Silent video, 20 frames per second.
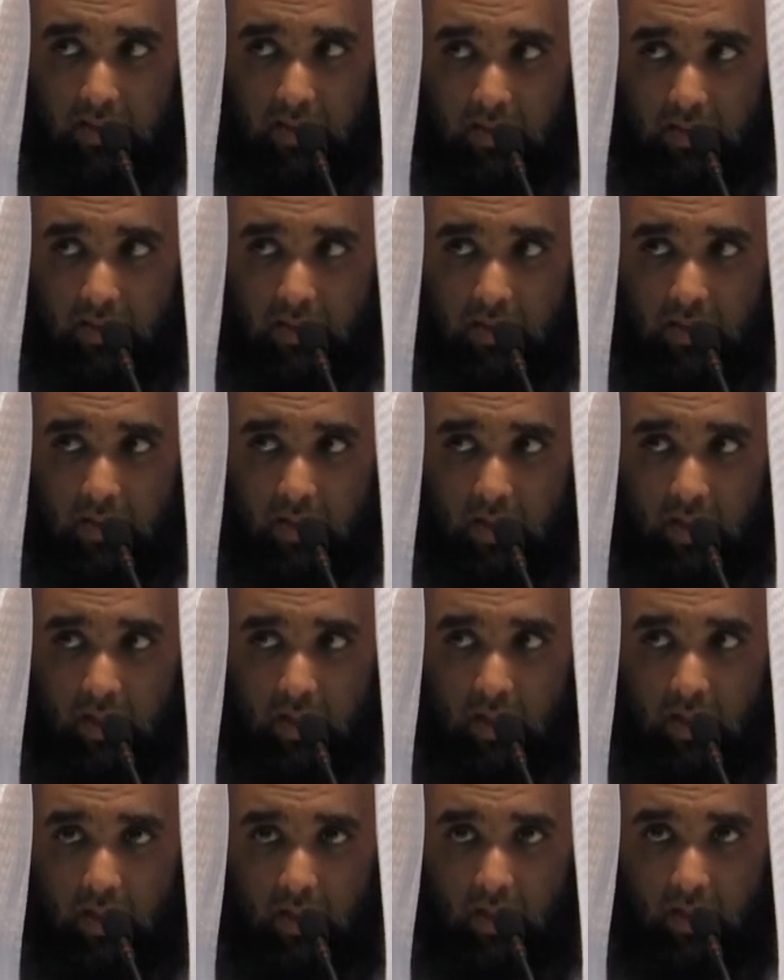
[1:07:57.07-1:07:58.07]
us.
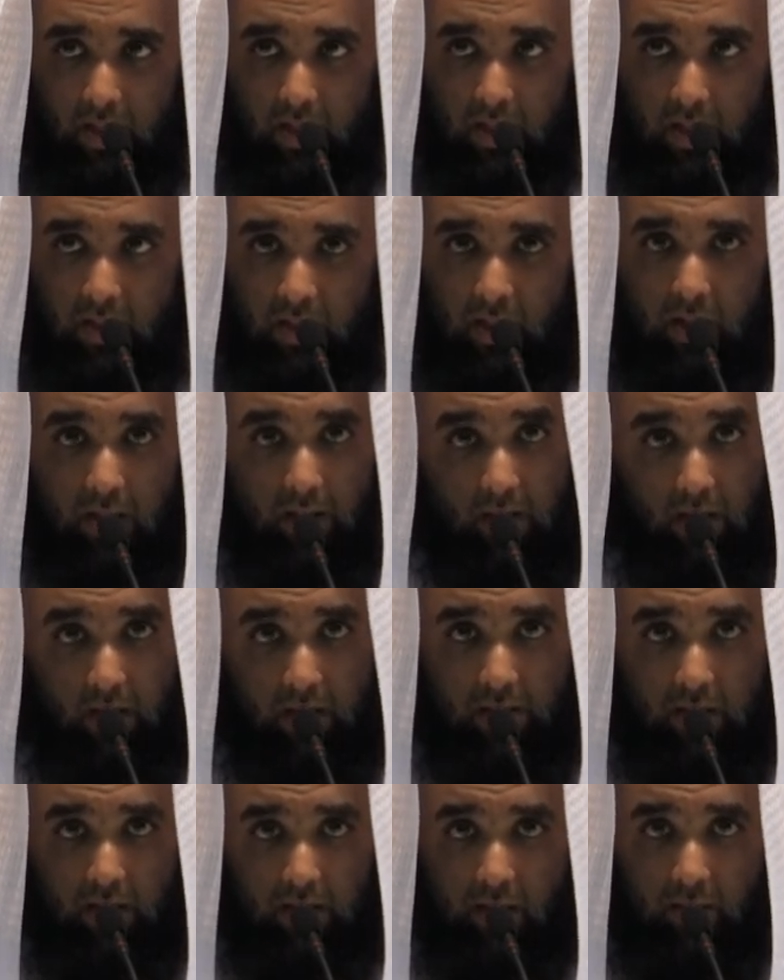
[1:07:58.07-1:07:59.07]
And the
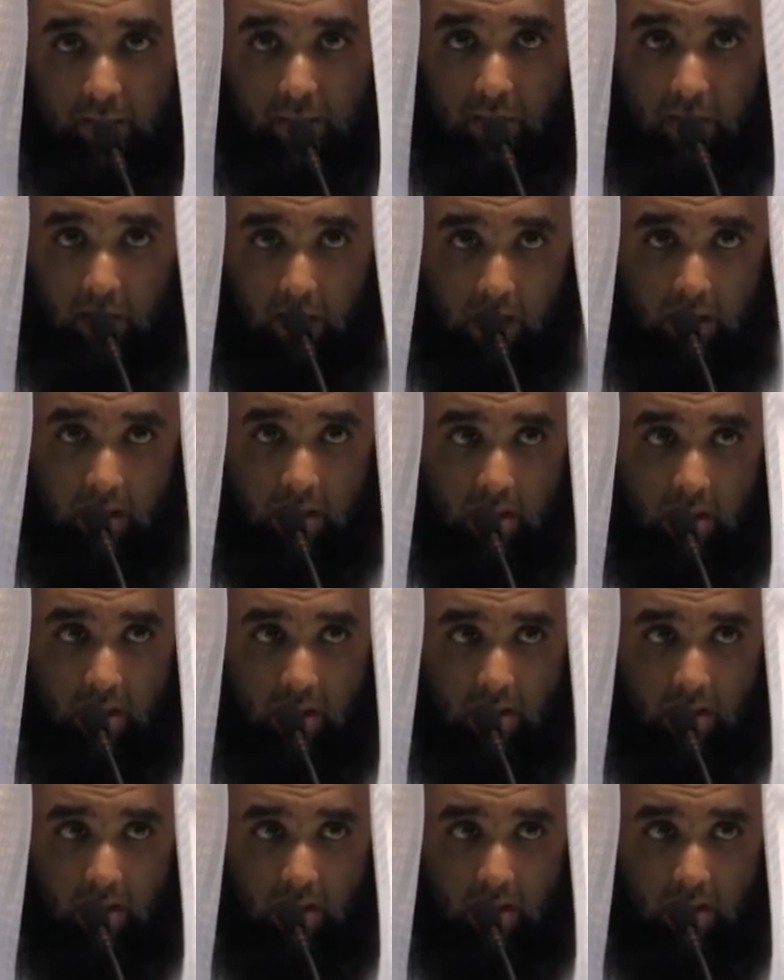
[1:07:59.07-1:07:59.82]
lecture has come to an end.